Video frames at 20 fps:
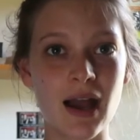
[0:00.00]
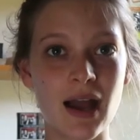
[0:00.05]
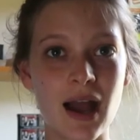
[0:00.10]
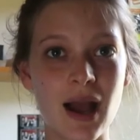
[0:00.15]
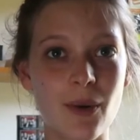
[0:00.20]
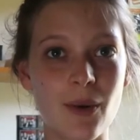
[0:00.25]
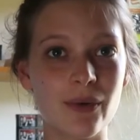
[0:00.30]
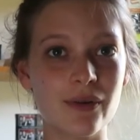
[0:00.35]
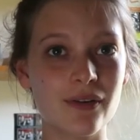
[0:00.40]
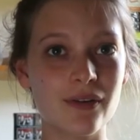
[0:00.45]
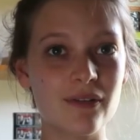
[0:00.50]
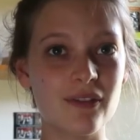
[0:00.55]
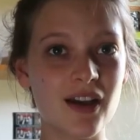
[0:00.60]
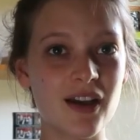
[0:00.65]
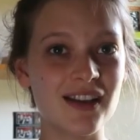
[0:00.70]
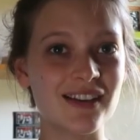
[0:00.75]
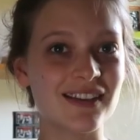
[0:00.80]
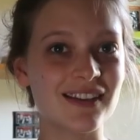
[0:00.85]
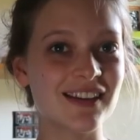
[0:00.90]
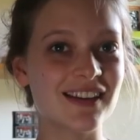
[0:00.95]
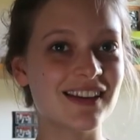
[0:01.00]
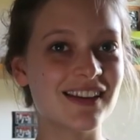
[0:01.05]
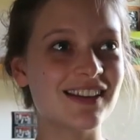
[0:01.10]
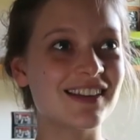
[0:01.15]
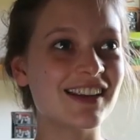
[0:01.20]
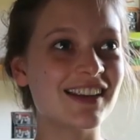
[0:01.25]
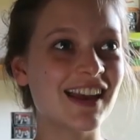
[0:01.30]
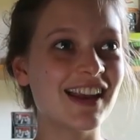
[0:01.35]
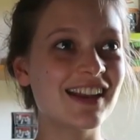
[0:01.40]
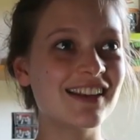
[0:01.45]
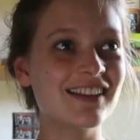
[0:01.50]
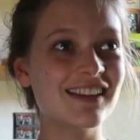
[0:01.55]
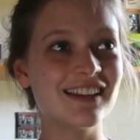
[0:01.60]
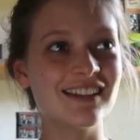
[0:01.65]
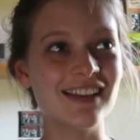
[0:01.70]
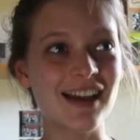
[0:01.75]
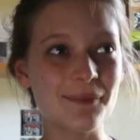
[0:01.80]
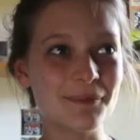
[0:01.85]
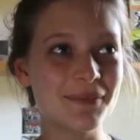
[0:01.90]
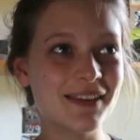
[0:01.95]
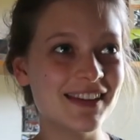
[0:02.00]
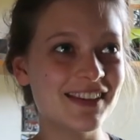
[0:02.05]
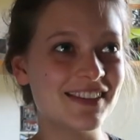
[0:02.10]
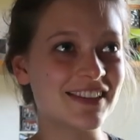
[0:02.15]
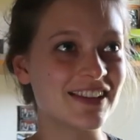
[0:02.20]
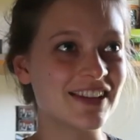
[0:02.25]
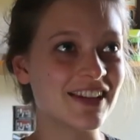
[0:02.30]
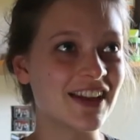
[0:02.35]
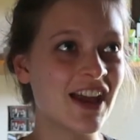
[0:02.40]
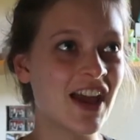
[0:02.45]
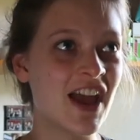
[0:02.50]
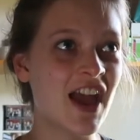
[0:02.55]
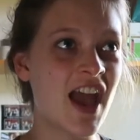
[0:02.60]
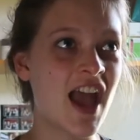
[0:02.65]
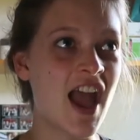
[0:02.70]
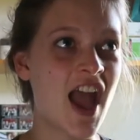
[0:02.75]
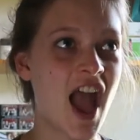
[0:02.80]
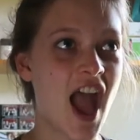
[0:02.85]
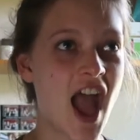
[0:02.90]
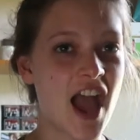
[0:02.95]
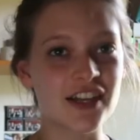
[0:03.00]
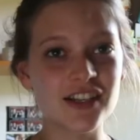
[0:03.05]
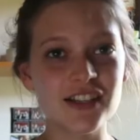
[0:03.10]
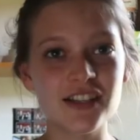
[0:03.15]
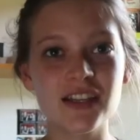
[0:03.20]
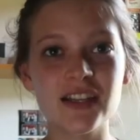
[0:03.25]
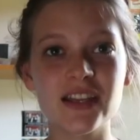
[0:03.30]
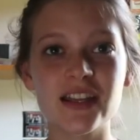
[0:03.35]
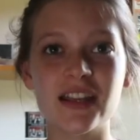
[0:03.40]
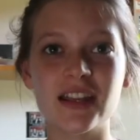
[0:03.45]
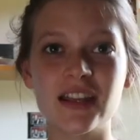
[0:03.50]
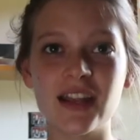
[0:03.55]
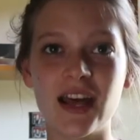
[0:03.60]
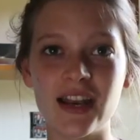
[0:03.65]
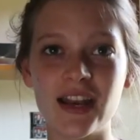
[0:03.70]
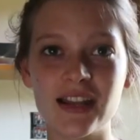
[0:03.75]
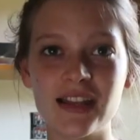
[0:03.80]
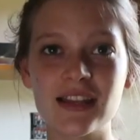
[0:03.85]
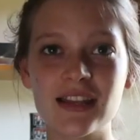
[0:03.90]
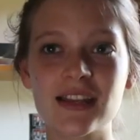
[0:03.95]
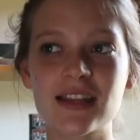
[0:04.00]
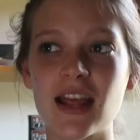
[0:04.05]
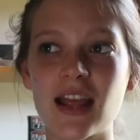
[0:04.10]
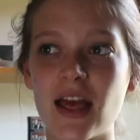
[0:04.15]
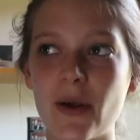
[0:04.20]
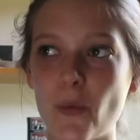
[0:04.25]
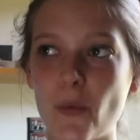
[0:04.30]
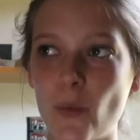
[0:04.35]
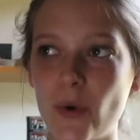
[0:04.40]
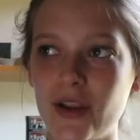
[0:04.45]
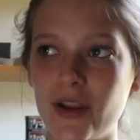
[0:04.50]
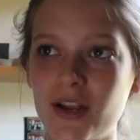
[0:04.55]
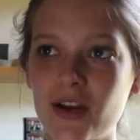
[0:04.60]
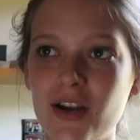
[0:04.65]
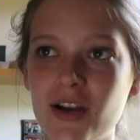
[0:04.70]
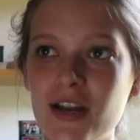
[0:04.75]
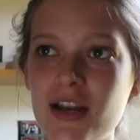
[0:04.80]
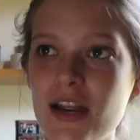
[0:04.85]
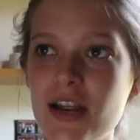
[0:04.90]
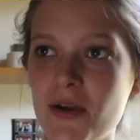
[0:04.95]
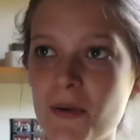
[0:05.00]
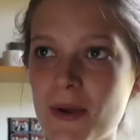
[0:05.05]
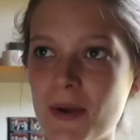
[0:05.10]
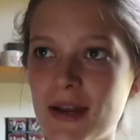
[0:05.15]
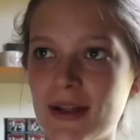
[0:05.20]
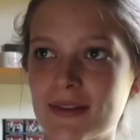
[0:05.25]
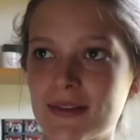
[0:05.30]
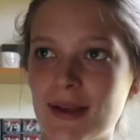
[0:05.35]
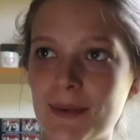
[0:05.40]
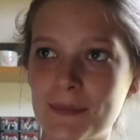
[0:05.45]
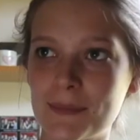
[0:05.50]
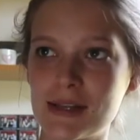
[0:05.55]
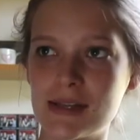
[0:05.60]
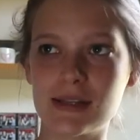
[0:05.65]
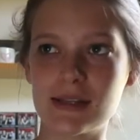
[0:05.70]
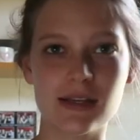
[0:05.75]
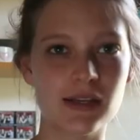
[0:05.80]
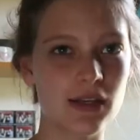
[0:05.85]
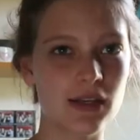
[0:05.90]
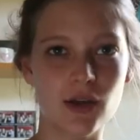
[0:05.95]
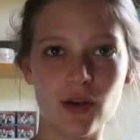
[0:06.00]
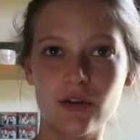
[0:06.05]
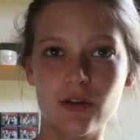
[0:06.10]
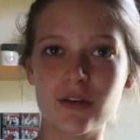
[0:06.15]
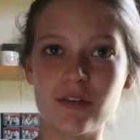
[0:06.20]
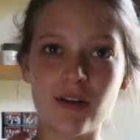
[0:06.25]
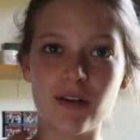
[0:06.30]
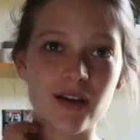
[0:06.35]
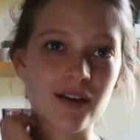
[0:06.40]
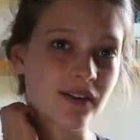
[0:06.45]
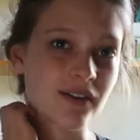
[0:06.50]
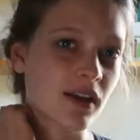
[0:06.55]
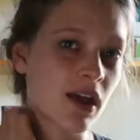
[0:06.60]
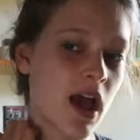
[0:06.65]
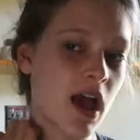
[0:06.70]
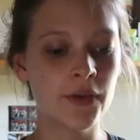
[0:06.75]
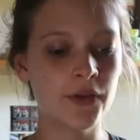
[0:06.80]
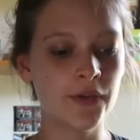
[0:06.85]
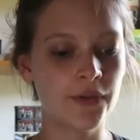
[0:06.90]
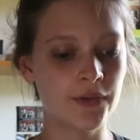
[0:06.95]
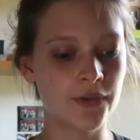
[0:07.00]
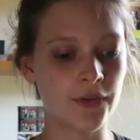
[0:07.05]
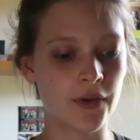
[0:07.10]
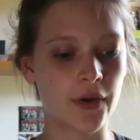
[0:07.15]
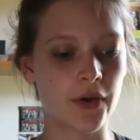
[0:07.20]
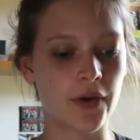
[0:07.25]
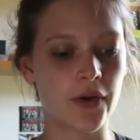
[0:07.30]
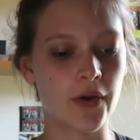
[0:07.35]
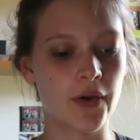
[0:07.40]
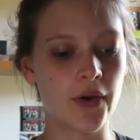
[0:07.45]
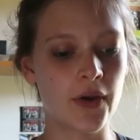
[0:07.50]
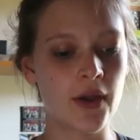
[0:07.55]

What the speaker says: how I revise, because it is exam season and that is what you gotta do in exam season, you gotta revise. So